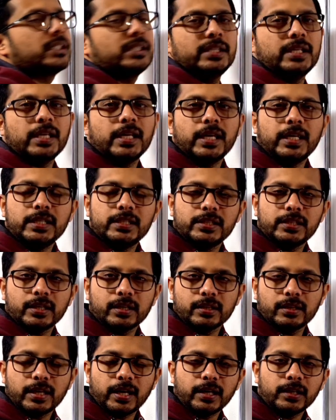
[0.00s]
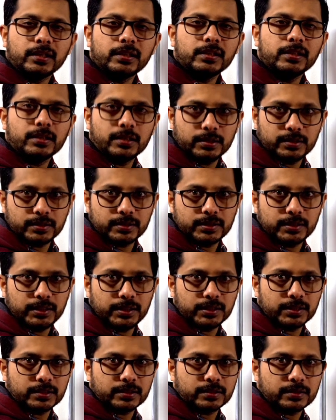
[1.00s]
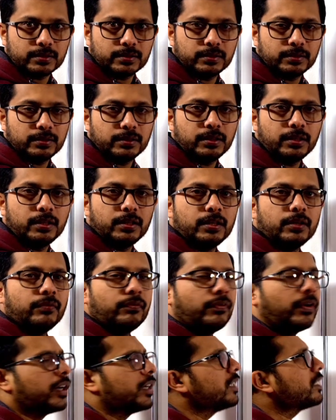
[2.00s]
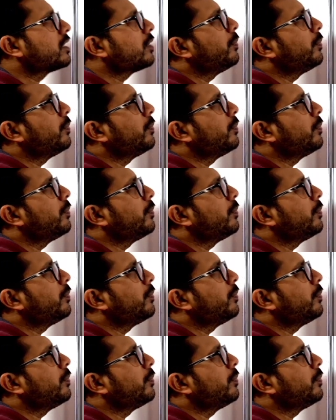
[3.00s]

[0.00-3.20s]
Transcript: greater than 6. What is the